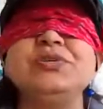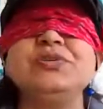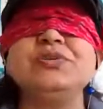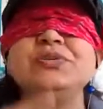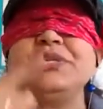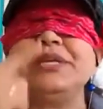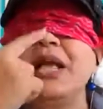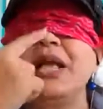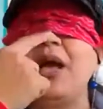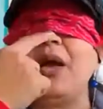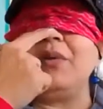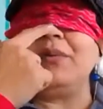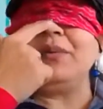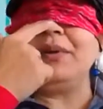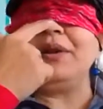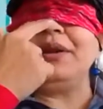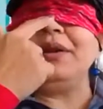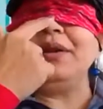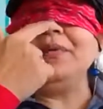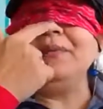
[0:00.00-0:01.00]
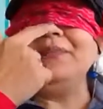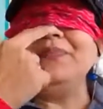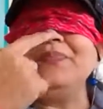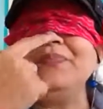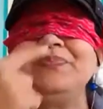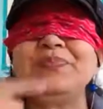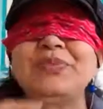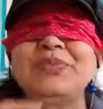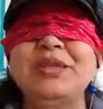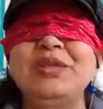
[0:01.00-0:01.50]
using our
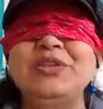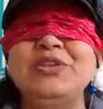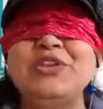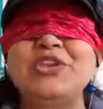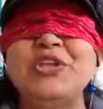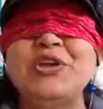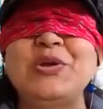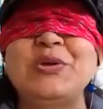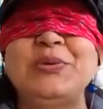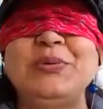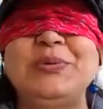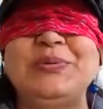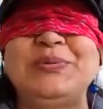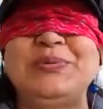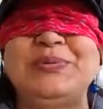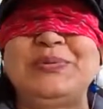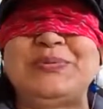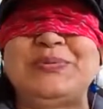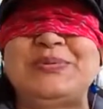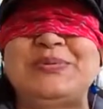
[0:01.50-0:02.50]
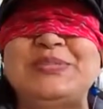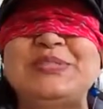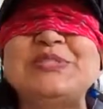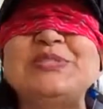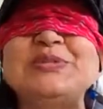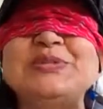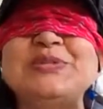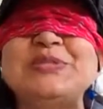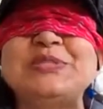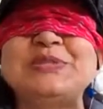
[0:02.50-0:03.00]
nose
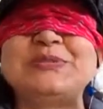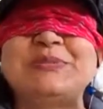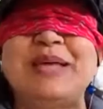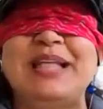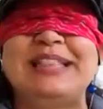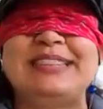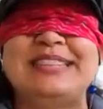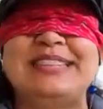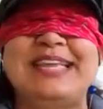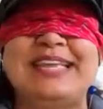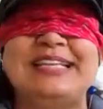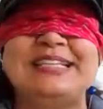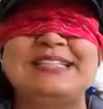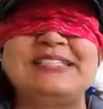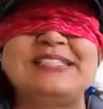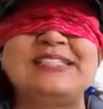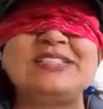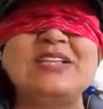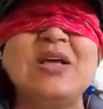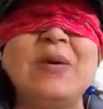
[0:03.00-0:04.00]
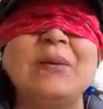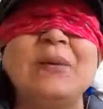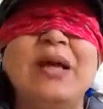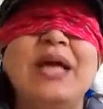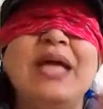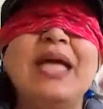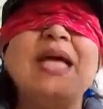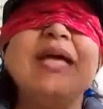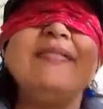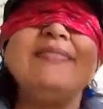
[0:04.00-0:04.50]
to smell things. So
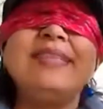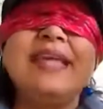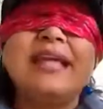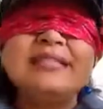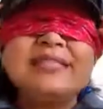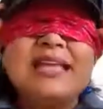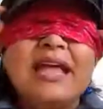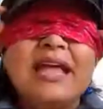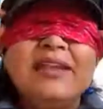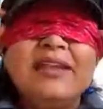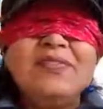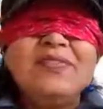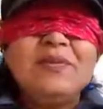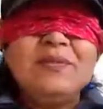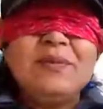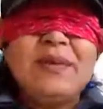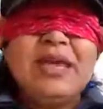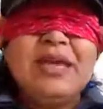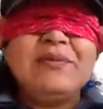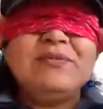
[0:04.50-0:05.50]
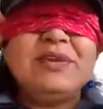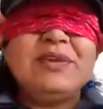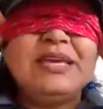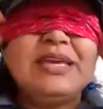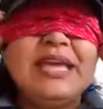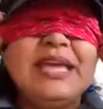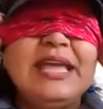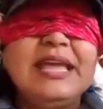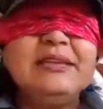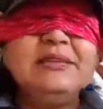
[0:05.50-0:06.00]
that's another way we
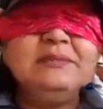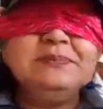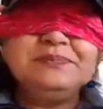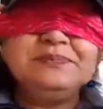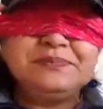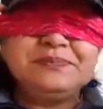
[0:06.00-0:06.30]
can